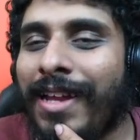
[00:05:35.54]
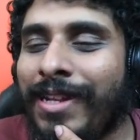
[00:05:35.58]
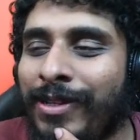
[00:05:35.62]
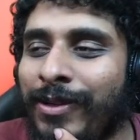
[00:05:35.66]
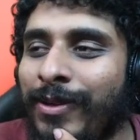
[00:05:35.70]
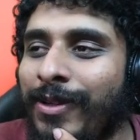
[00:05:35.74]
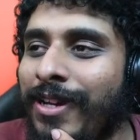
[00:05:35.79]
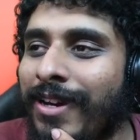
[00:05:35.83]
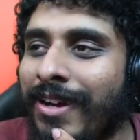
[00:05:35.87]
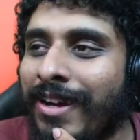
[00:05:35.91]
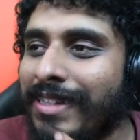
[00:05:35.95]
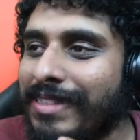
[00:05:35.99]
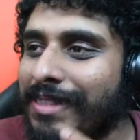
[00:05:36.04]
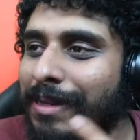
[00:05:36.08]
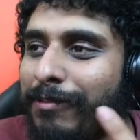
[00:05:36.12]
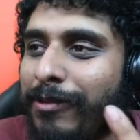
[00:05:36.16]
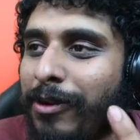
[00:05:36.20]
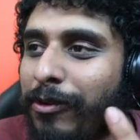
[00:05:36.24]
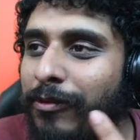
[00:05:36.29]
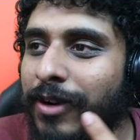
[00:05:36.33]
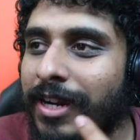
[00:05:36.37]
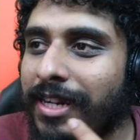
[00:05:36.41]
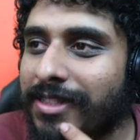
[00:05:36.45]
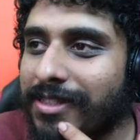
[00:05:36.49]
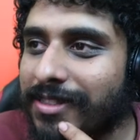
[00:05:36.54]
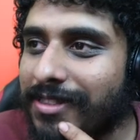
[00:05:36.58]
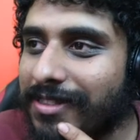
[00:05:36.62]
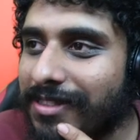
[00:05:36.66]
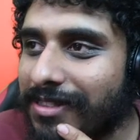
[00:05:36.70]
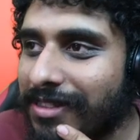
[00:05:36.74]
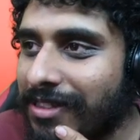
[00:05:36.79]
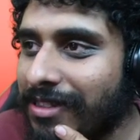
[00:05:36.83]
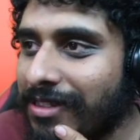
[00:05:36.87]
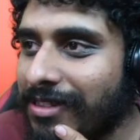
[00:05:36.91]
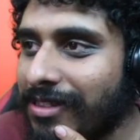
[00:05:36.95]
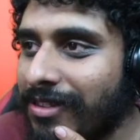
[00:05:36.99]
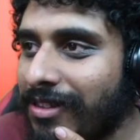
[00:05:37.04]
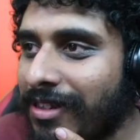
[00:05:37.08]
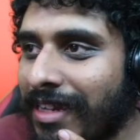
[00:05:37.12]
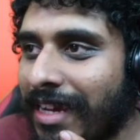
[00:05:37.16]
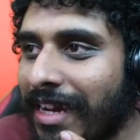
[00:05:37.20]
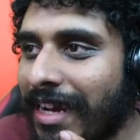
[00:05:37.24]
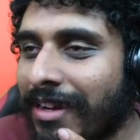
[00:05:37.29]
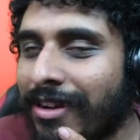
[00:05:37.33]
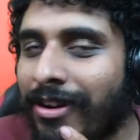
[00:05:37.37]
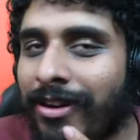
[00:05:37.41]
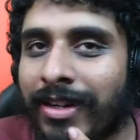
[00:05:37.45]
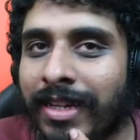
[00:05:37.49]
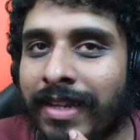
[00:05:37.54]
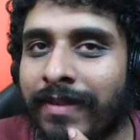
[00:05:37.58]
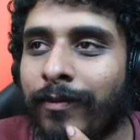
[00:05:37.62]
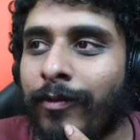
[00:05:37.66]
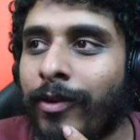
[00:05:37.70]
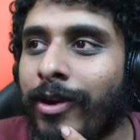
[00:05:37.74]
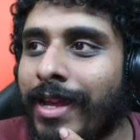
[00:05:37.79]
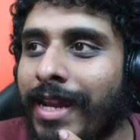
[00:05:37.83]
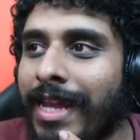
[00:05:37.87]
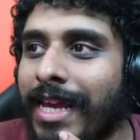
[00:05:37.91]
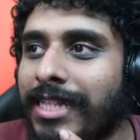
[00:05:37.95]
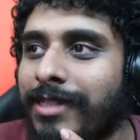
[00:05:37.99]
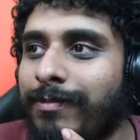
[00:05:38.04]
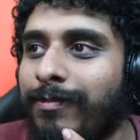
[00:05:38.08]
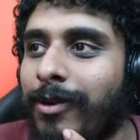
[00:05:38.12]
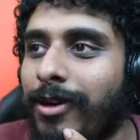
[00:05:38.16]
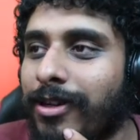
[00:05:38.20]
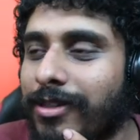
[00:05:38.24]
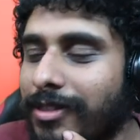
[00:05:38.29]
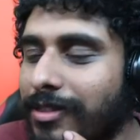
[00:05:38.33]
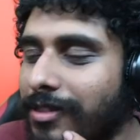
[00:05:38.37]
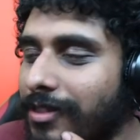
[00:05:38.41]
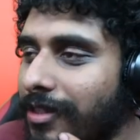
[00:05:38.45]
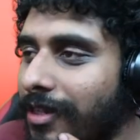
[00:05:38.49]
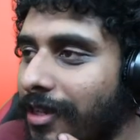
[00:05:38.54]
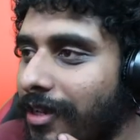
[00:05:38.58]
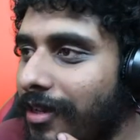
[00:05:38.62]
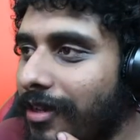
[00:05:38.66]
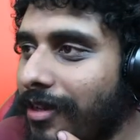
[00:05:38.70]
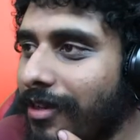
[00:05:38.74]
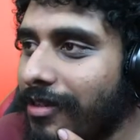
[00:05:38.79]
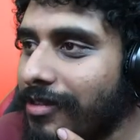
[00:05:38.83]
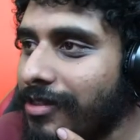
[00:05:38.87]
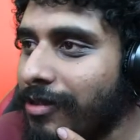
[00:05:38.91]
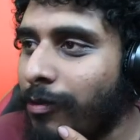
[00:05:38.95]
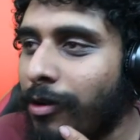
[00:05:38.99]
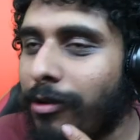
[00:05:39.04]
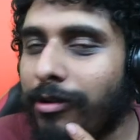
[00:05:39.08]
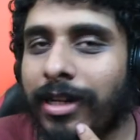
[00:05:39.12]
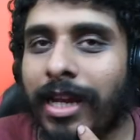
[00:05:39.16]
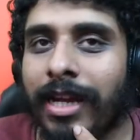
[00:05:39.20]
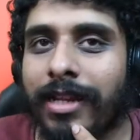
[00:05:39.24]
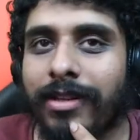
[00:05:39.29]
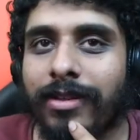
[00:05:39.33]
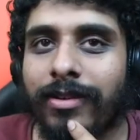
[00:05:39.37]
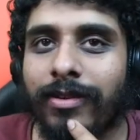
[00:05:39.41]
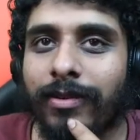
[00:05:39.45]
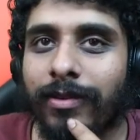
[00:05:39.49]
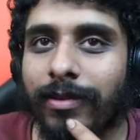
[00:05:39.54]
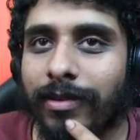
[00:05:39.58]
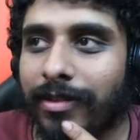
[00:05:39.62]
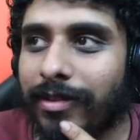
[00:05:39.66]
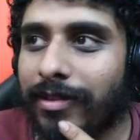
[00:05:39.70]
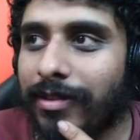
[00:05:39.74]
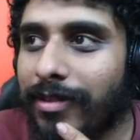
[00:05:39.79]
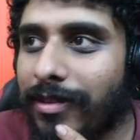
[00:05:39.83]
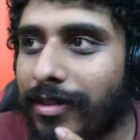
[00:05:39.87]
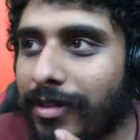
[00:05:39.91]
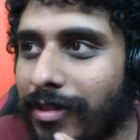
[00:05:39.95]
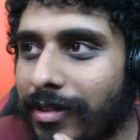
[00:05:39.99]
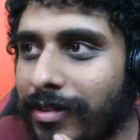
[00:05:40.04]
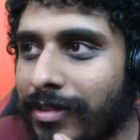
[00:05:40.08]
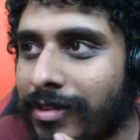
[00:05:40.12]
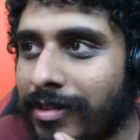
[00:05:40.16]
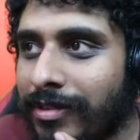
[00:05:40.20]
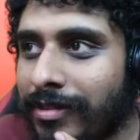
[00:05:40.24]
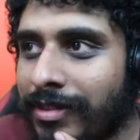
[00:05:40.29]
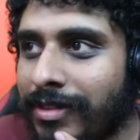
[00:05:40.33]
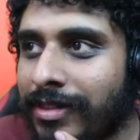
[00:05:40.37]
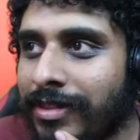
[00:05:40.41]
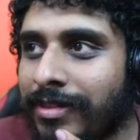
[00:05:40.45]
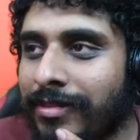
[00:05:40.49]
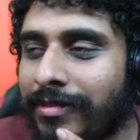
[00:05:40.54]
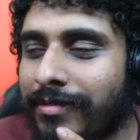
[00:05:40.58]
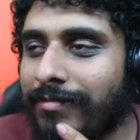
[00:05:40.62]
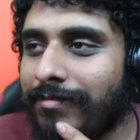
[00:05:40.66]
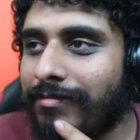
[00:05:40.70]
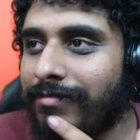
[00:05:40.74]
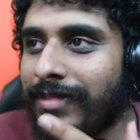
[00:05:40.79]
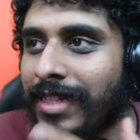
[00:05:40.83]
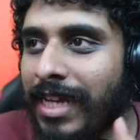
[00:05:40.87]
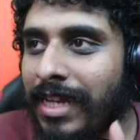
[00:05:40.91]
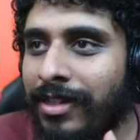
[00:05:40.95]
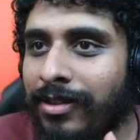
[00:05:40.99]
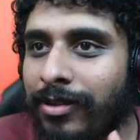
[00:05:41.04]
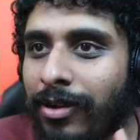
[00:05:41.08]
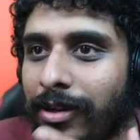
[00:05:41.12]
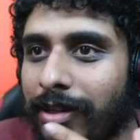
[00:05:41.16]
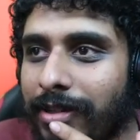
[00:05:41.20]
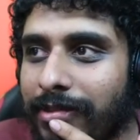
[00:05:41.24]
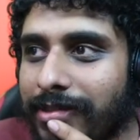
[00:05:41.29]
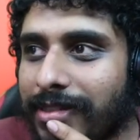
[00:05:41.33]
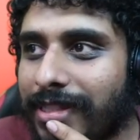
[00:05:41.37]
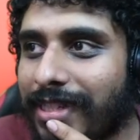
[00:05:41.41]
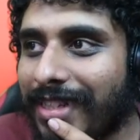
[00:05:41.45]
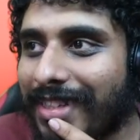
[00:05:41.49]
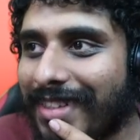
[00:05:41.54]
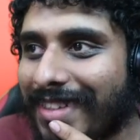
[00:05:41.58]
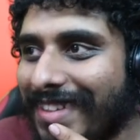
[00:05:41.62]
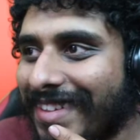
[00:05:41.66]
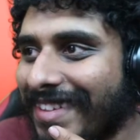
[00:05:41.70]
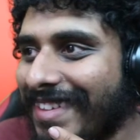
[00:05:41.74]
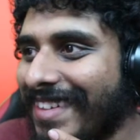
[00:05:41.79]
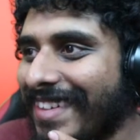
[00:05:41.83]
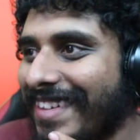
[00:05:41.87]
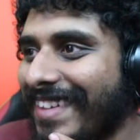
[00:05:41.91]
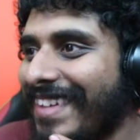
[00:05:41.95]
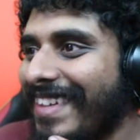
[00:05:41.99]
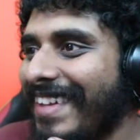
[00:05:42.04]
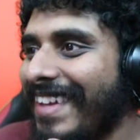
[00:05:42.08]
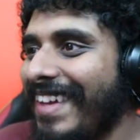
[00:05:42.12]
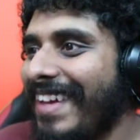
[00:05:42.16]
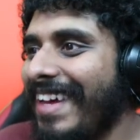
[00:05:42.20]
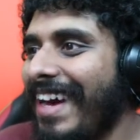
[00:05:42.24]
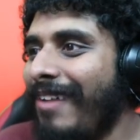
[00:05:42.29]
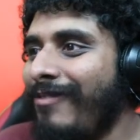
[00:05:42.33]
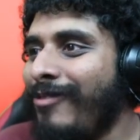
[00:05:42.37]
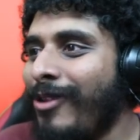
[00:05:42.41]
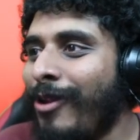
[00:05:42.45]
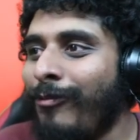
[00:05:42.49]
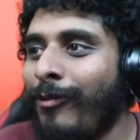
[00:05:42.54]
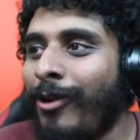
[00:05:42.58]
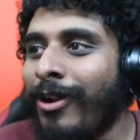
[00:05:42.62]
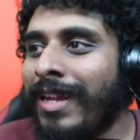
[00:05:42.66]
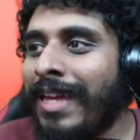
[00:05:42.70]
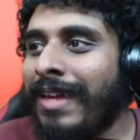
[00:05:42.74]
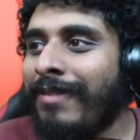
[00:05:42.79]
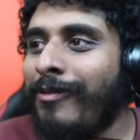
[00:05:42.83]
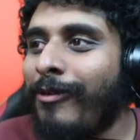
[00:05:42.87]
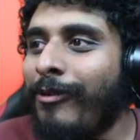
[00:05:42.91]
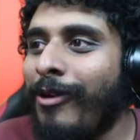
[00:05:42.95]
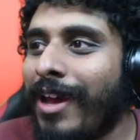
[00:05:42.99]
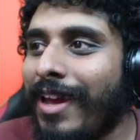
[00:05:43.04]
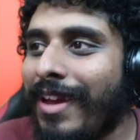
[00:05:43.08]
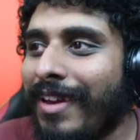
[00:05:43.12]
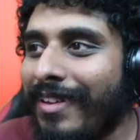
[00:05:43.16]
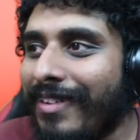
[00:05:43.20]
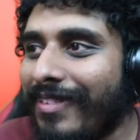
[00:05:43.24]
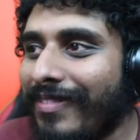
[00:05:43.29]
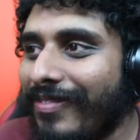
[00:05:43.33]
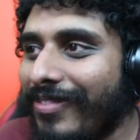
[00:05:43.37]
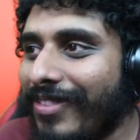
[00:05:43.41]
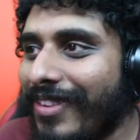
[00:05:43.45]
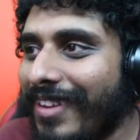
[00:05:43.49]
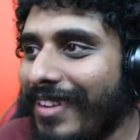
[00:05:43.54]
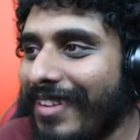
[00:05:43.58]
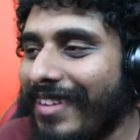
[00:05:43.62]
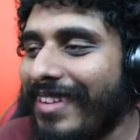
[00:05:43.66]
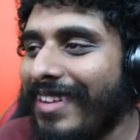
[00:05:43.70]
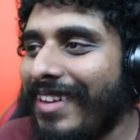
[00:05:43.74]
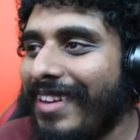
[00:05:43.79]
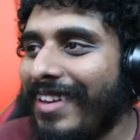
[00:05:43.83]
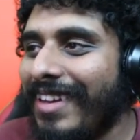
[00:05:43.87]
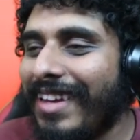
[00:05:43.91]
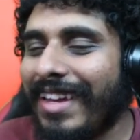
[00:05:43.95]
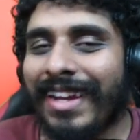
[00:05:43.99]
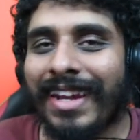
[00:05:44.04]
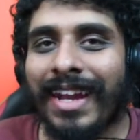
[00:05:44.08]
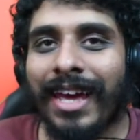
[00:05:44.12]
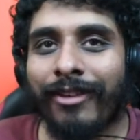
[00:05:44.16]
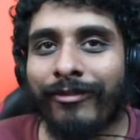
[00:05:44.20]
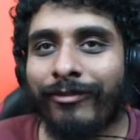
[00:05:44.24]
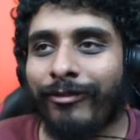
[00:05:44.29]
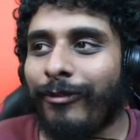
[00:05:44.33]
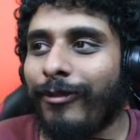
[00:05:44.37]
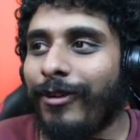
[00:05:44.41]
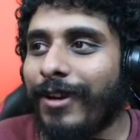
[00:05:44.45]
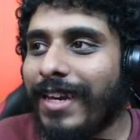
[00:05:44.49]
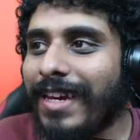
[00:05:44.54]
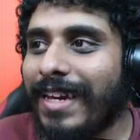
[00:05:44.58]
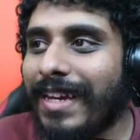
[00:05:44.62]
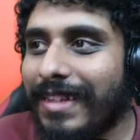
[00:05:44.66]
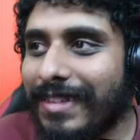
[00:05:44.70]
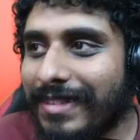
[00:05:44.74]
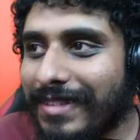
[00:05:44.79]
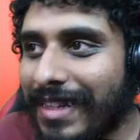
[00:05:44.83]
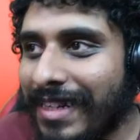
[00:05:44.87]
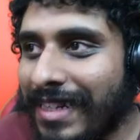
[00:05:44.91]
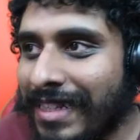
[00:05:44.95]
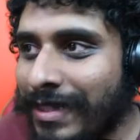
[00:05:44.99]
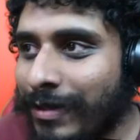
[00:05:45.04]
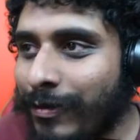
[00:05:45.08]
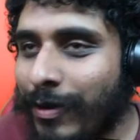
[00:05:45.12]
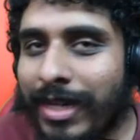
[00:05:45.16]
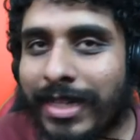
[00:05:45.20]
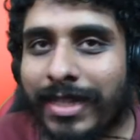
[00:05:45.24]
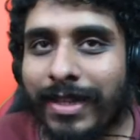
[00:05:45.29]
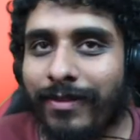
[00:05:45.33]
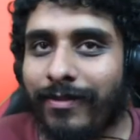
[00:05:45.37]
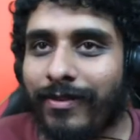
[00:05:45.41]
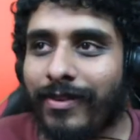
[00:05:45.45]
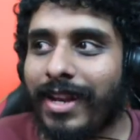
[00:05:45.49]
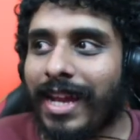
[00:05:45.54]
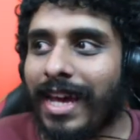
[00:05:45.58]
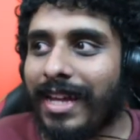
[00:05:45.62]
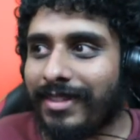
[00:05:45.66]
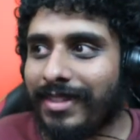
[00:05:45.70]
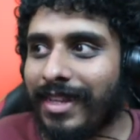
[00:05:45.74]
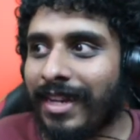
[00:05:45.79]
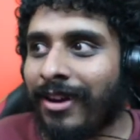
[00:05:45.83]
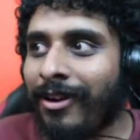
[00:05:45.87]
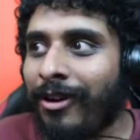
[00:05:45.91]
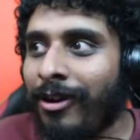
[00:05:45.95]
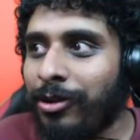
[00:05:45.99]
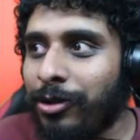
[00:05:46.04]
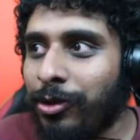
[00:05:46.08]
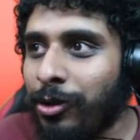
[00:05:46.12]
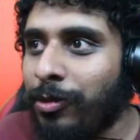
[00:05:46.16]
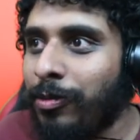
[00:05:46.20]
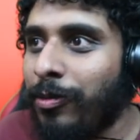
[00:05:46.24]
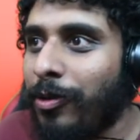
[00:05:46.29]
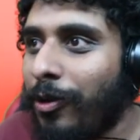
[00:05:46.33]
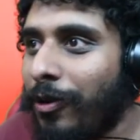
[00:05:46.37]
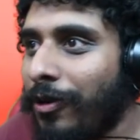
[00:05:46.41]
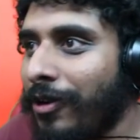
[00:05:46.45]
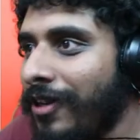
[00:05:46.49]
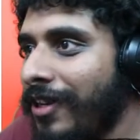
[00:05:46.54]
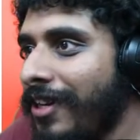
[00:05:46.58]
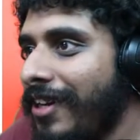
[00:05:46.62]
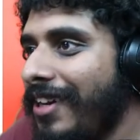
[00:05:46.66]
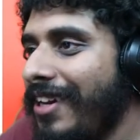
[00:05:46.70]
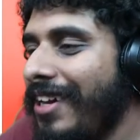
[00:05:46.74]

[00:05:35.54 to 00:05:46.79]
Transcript: I'd do though, because I'm not rich. So it's not like I can't give away an Xbox. So what would I do? $10? I've done one giveaway in like 4 years, and there's a reason for that. I can't do more.